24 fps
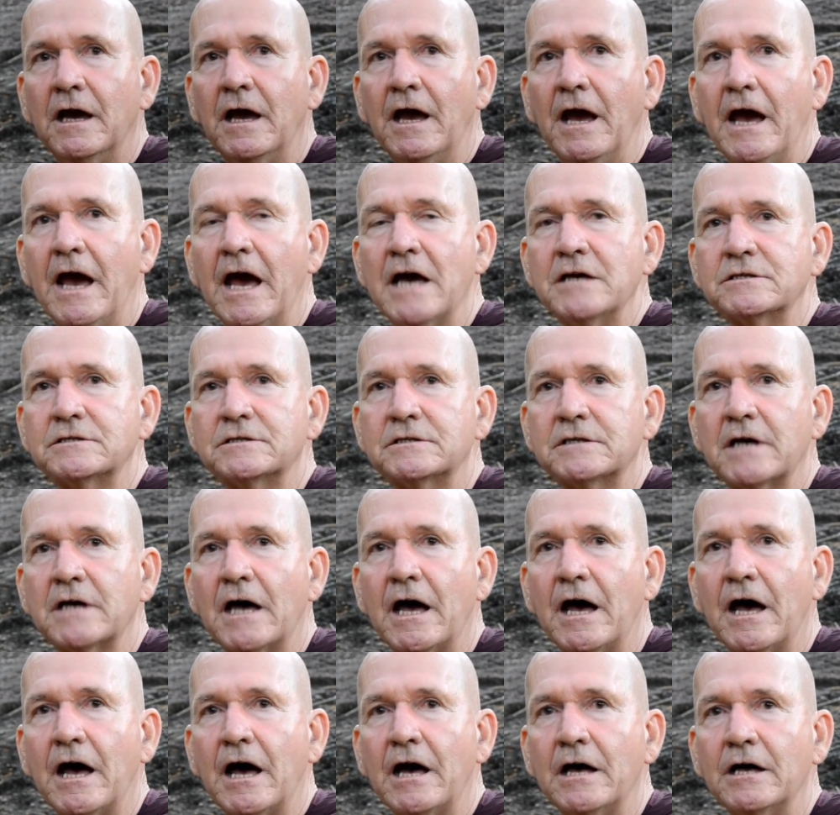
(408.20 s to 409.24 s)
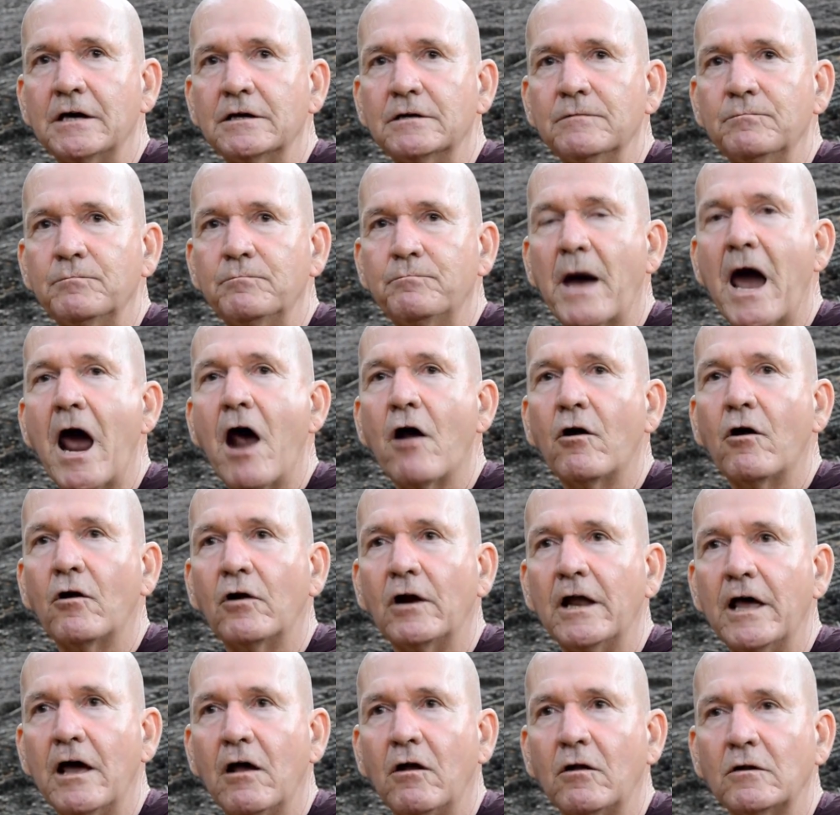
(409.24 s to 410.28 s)
has uh,
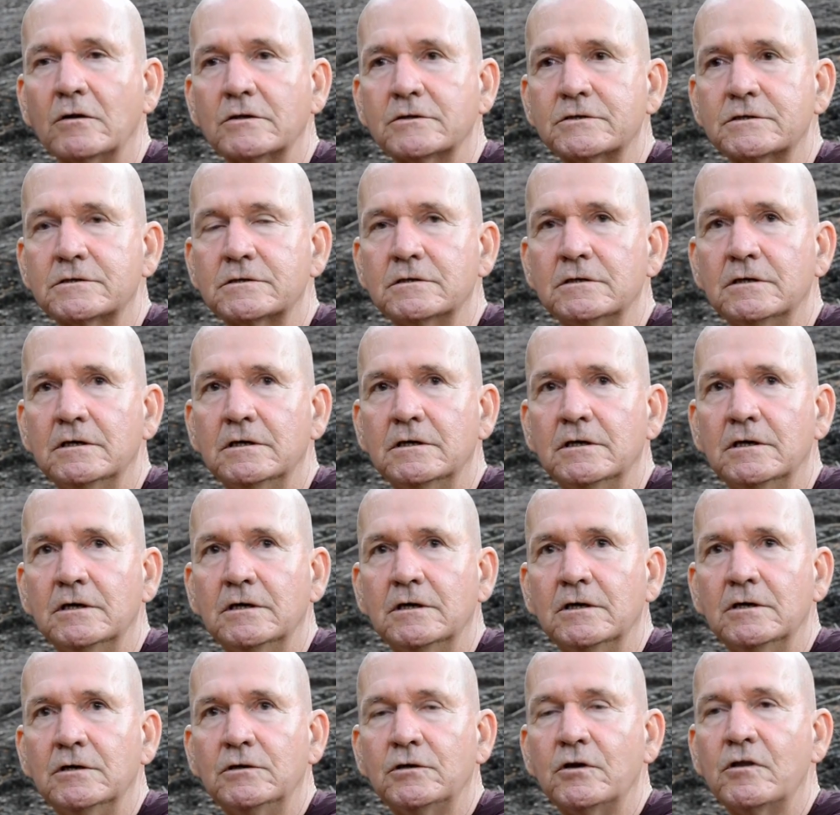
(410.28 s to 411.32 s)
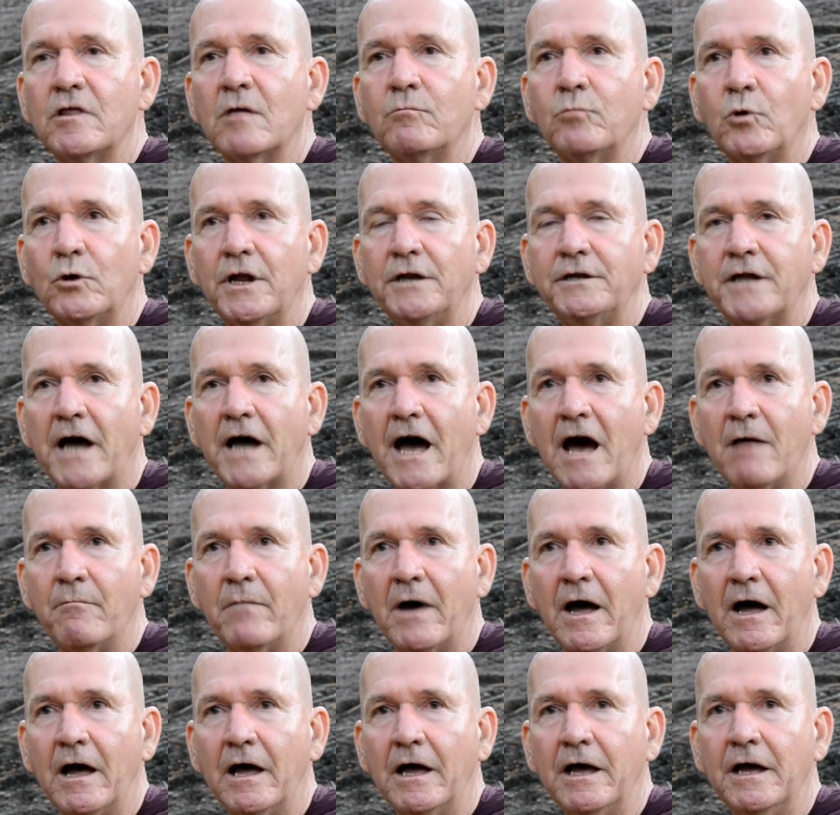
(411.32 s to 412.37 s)
parallels to the Buddha Dharma
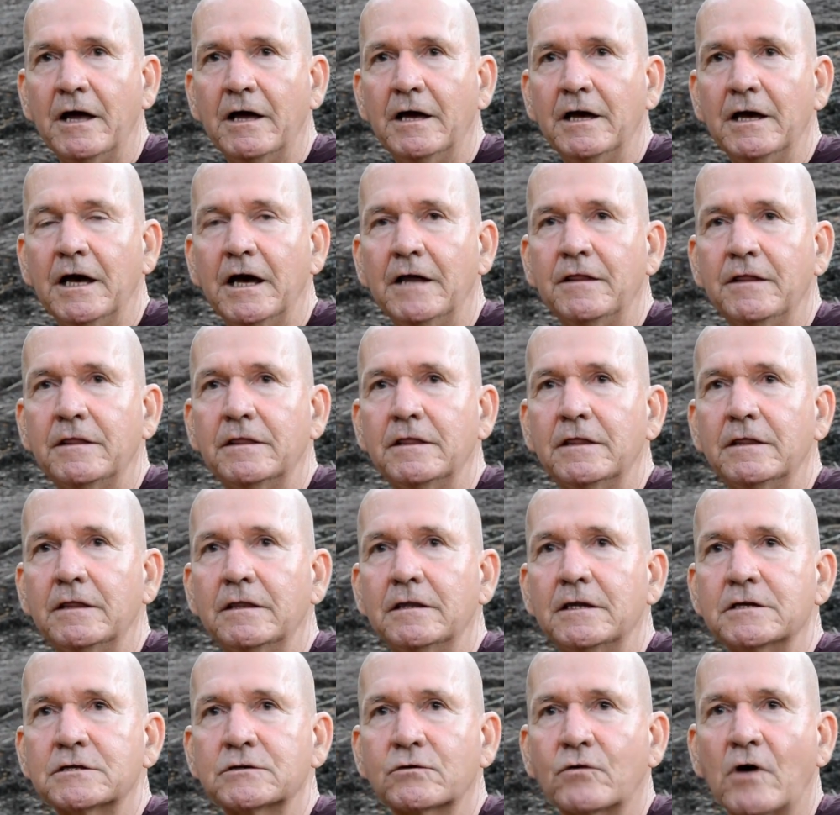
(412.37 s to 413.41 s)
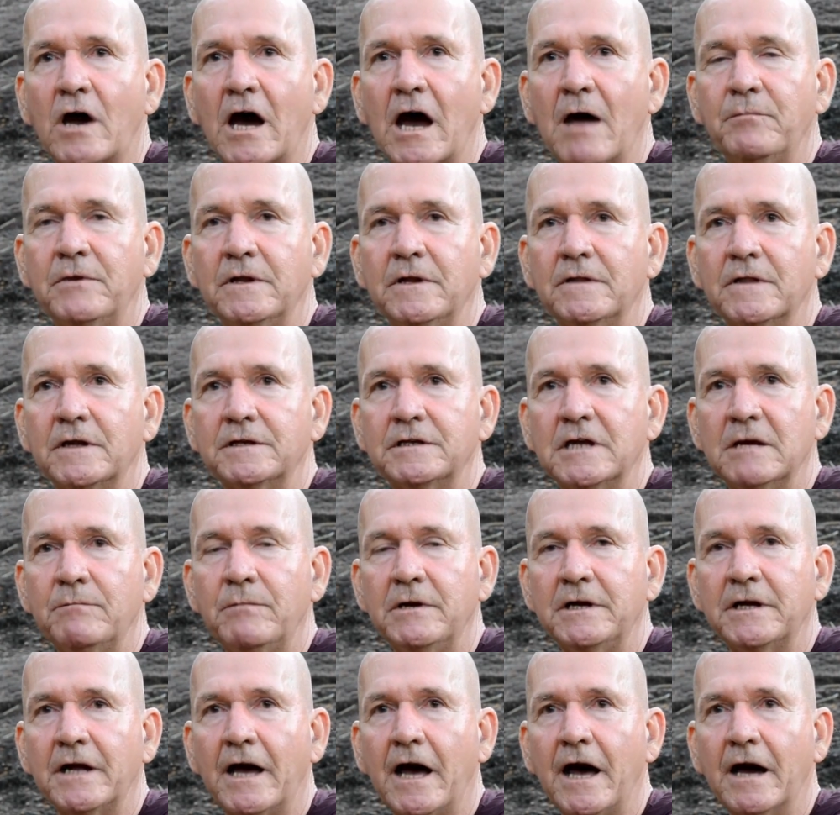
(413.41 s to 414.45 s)
in, described in the
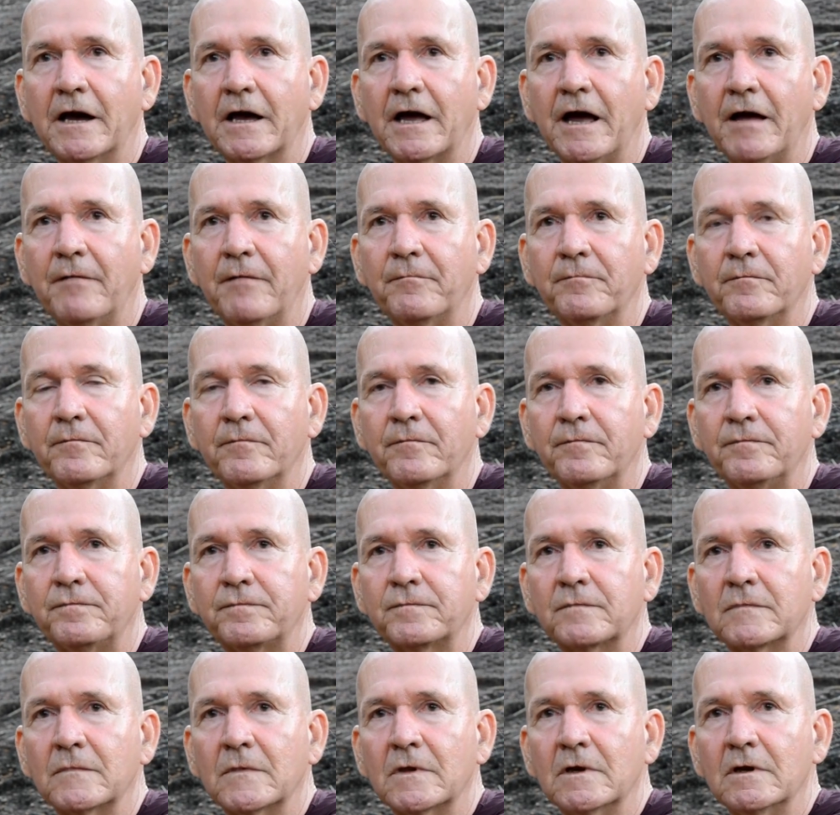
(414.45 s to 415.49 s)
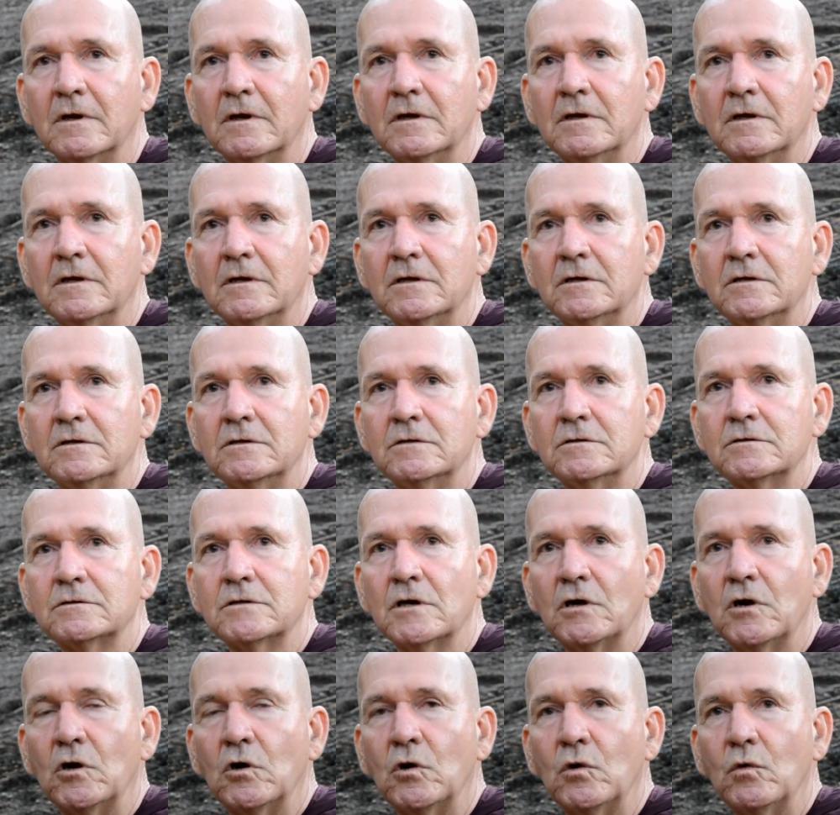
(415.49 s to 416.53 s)
Tipitaka.
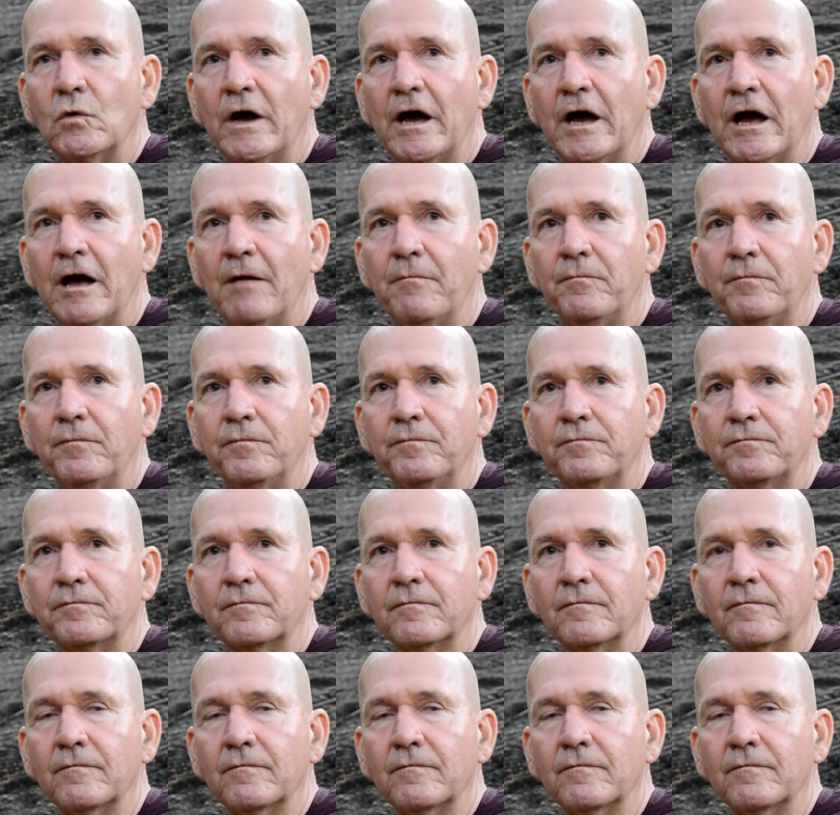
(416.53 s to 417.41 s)
So, um,